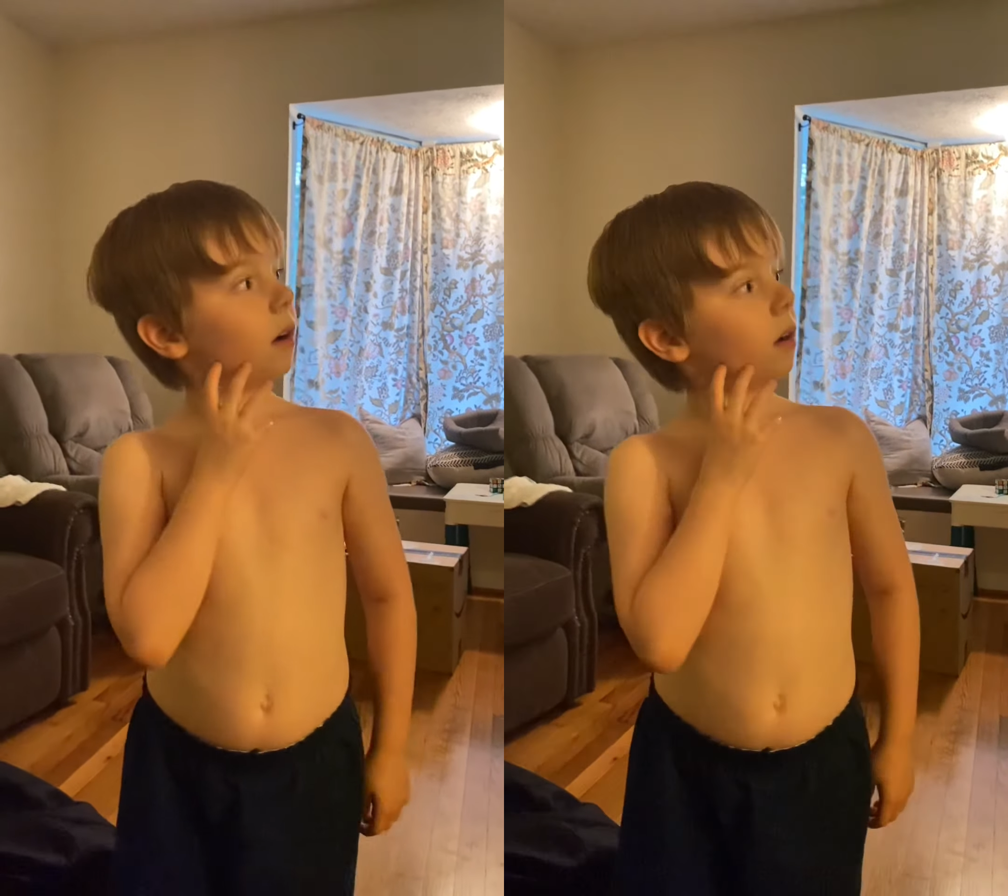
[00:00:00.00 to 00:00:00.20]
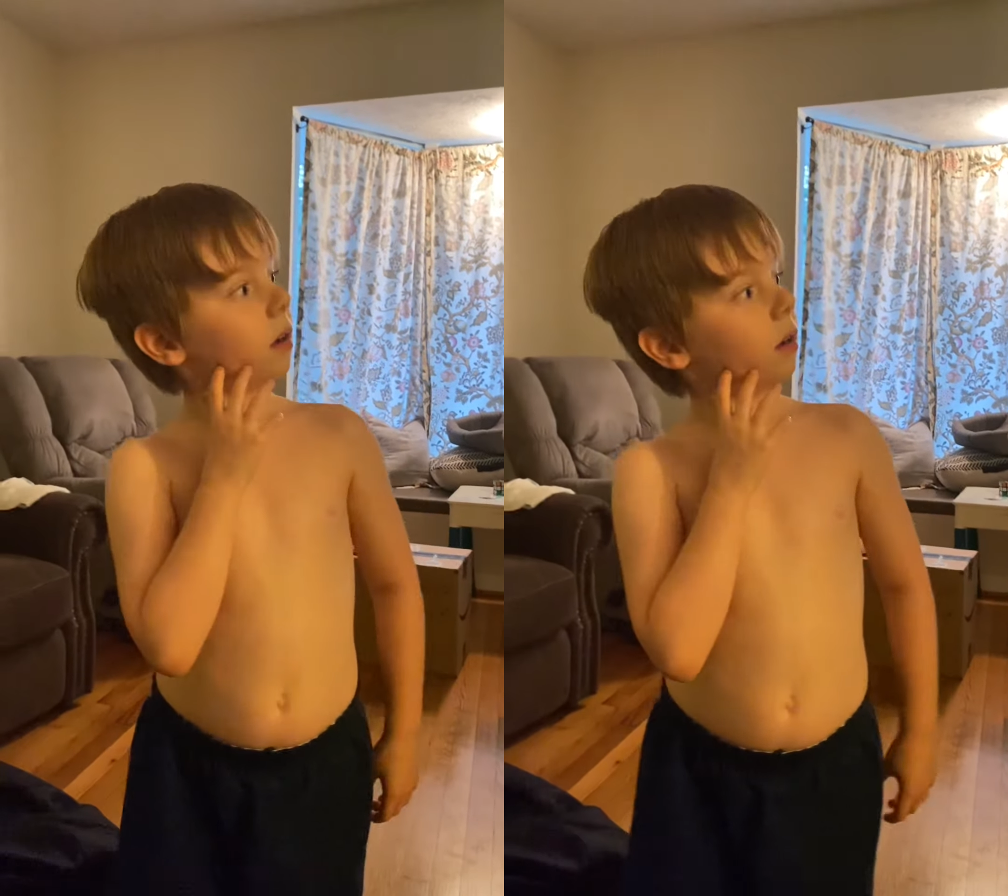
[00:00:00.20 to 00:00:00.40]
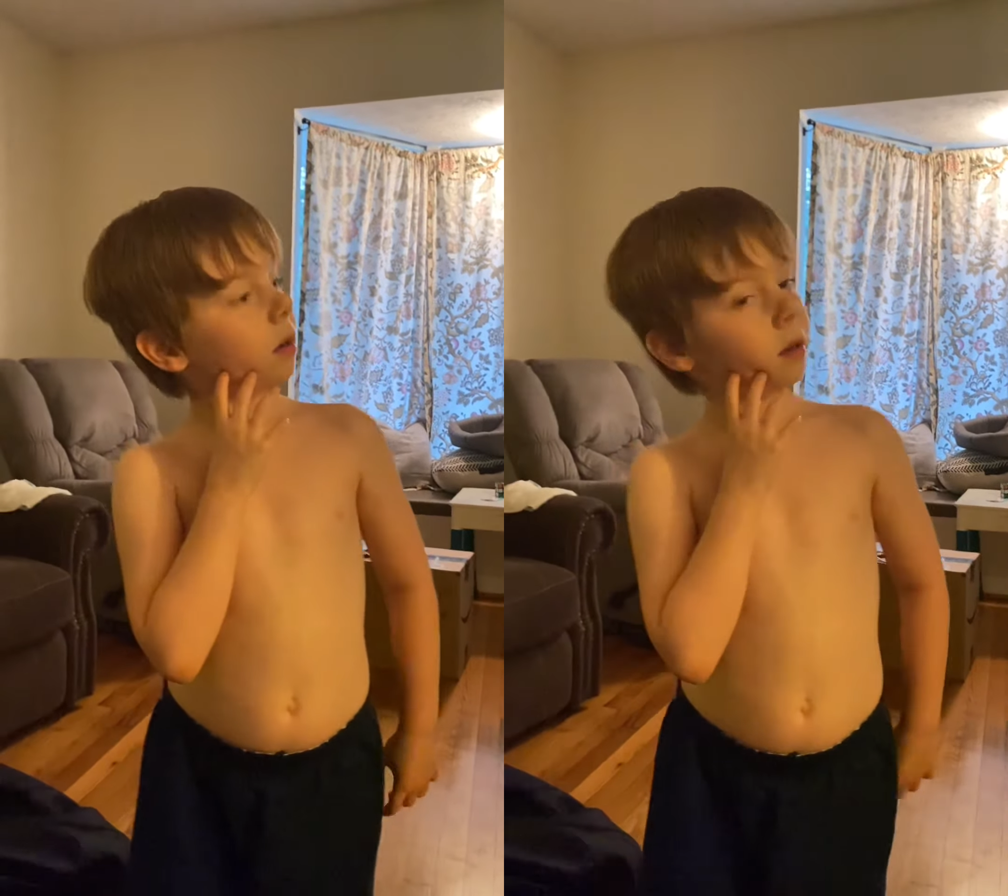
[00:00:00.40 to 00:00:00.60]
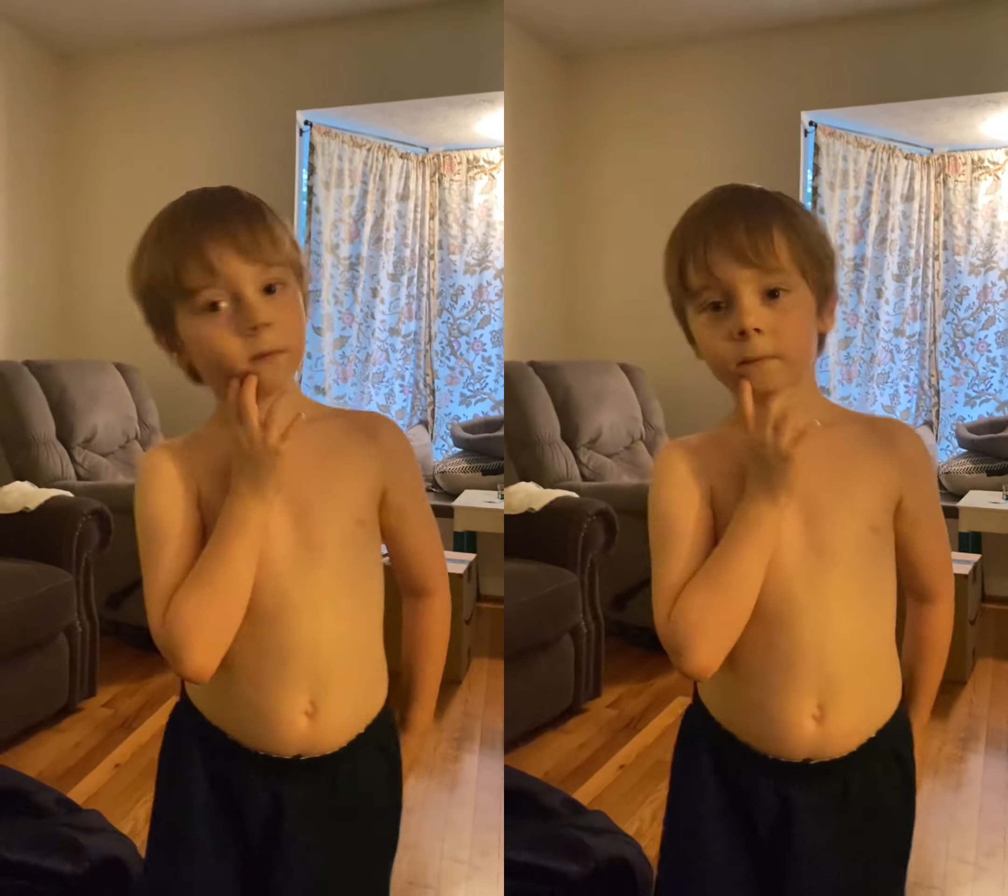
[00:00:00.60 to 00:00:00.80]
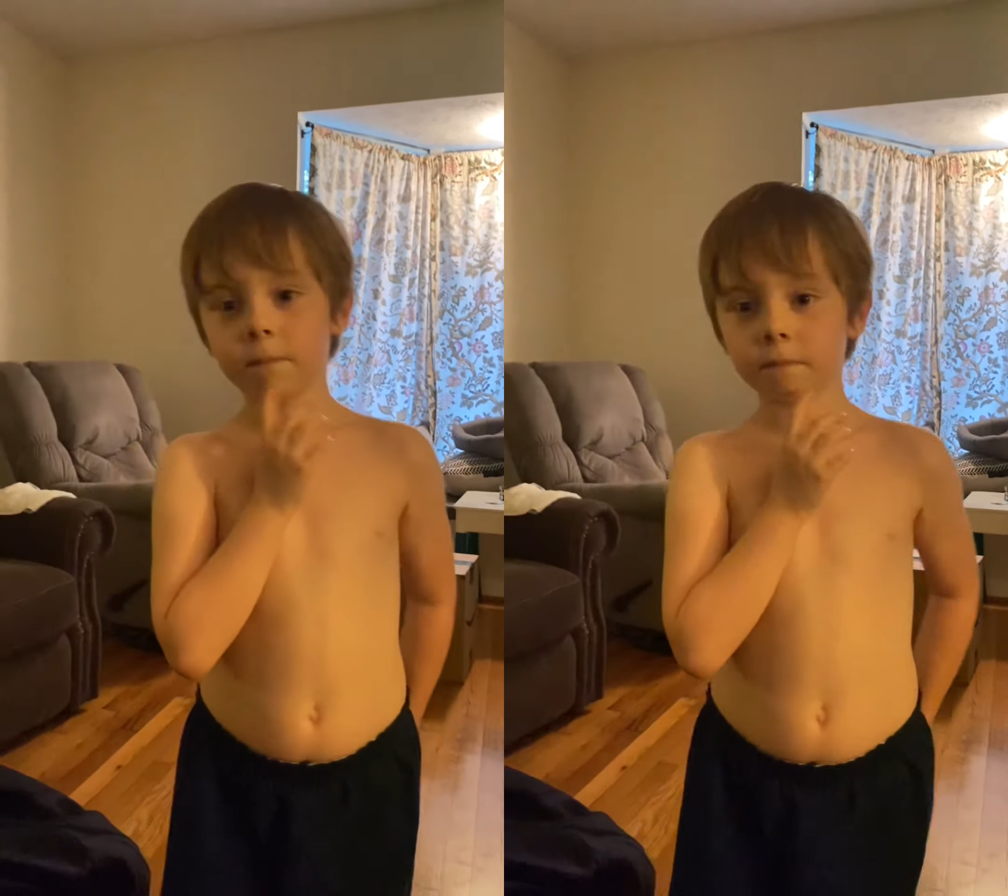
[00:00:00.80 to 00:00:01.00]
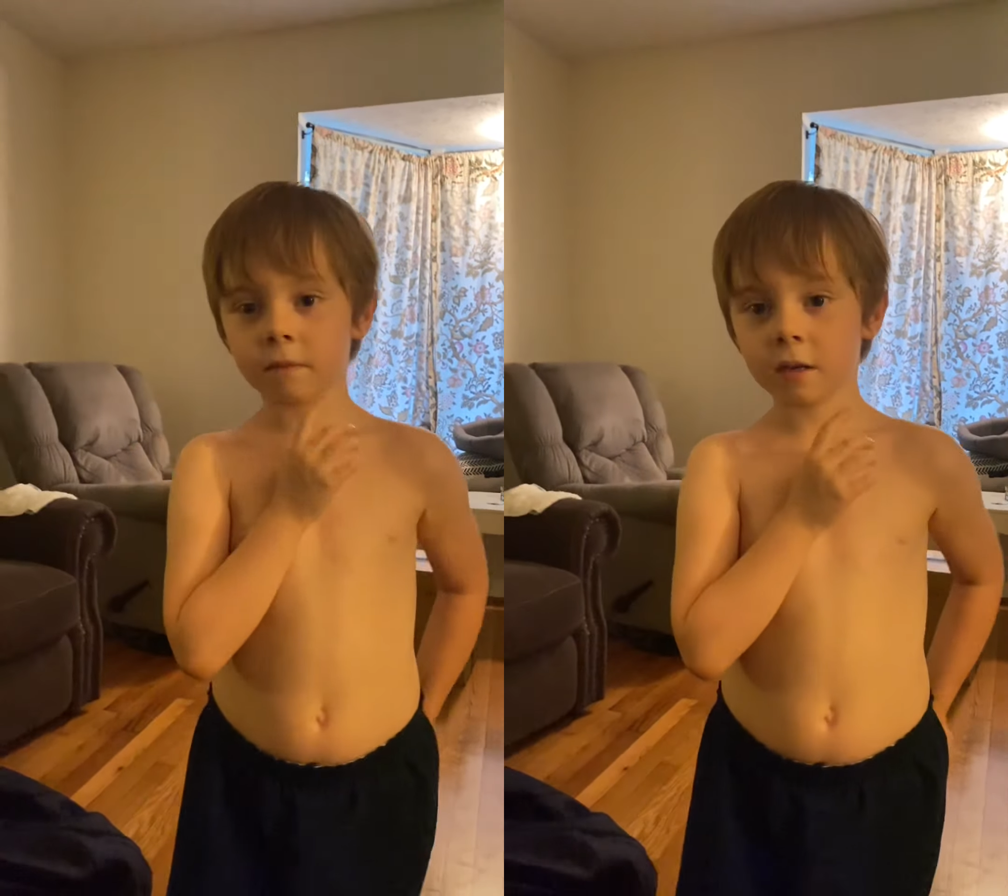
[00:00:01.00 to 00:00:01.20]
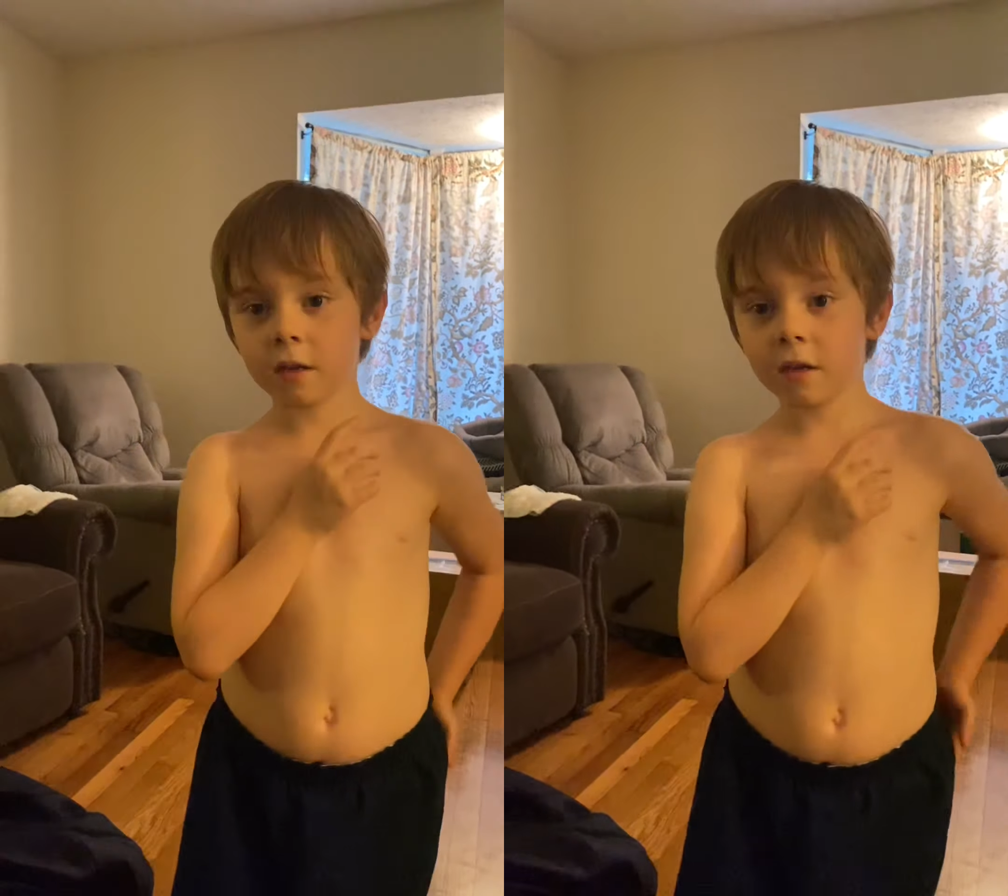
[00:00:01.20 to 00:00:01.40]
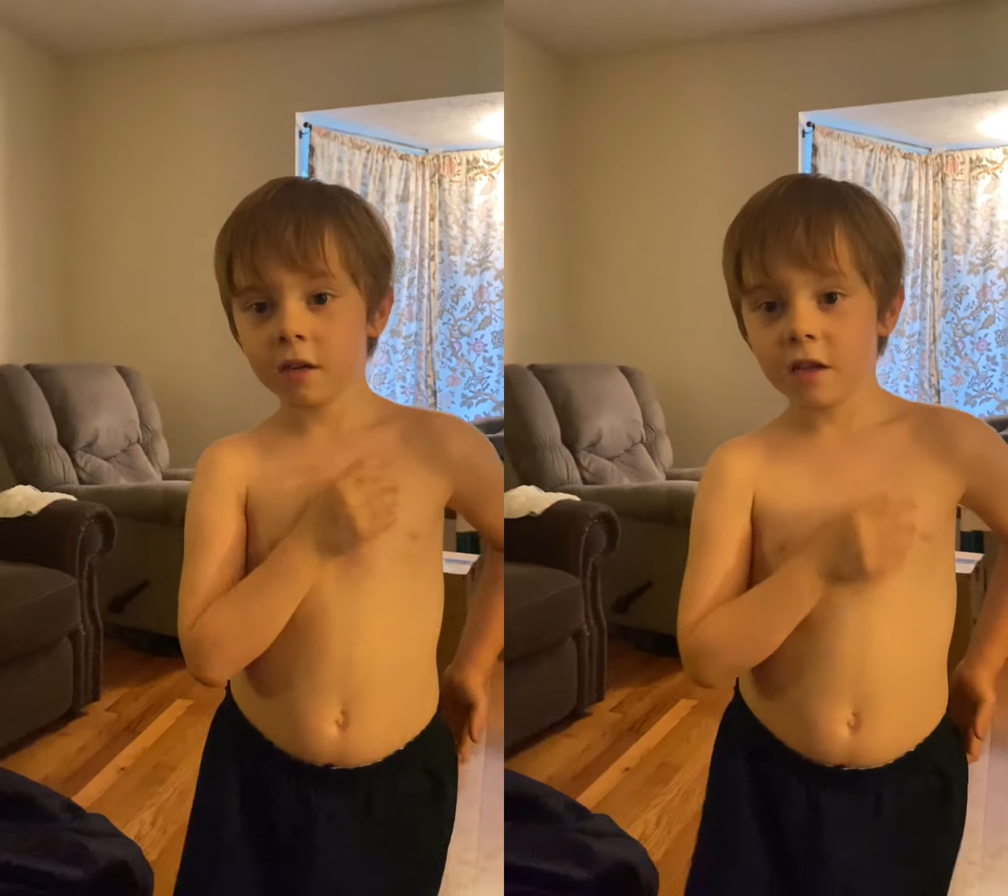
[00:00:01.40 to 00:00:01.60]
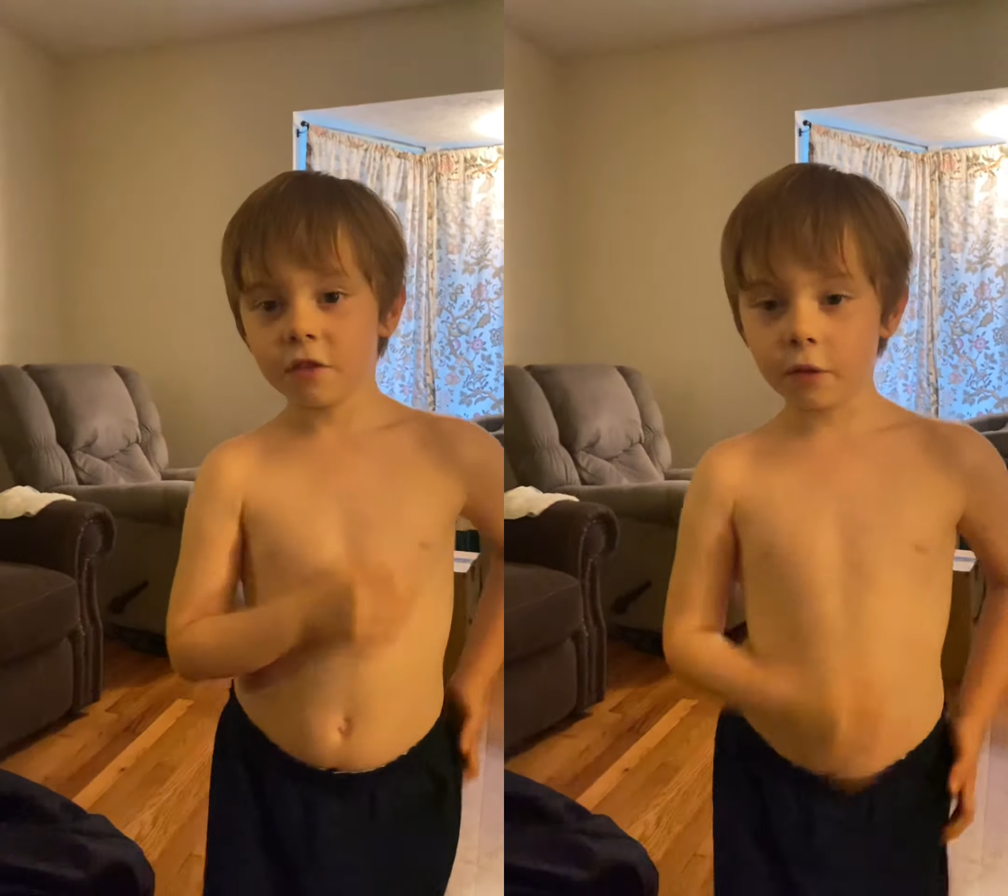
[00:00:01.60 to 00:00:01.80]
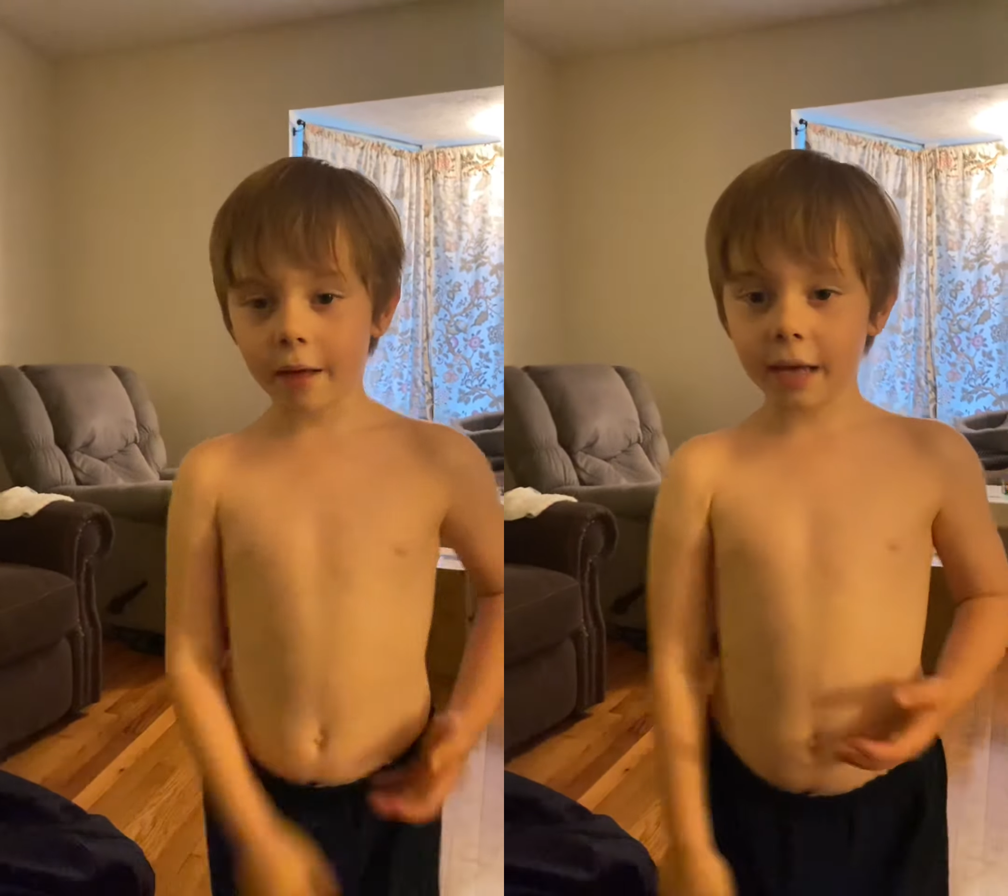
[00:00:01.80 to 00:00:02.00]
What's the last game?
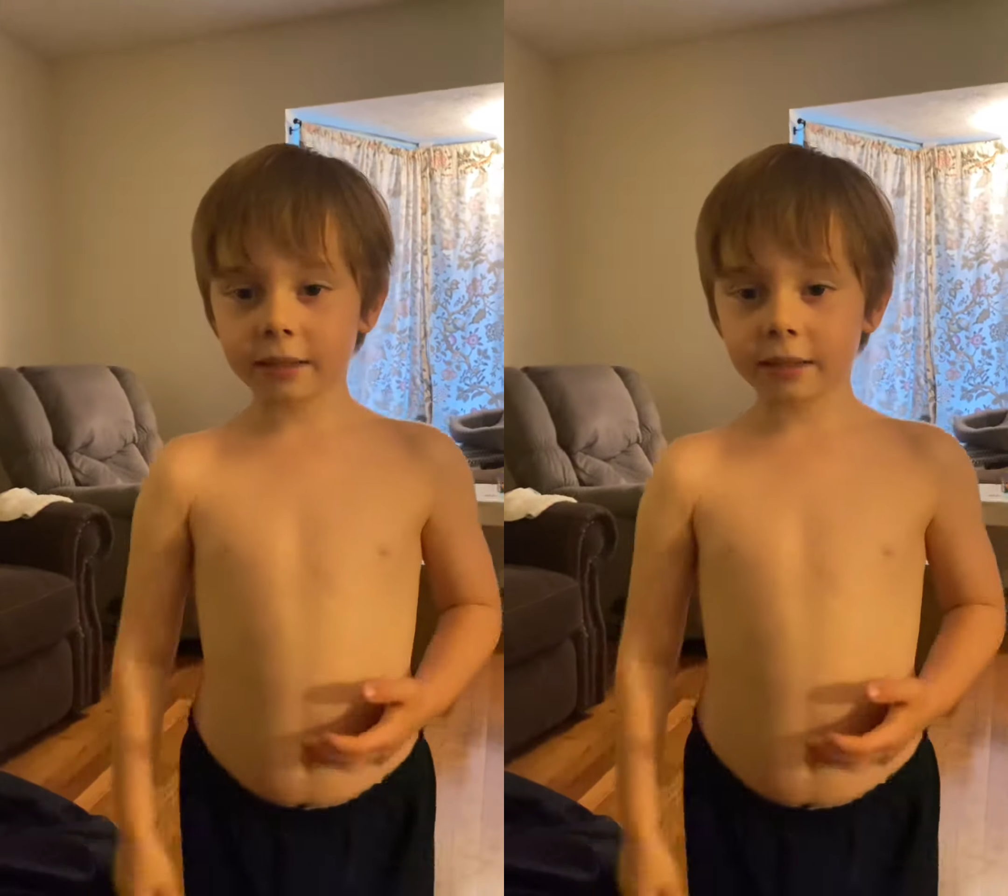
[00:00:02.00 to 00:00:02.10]
The last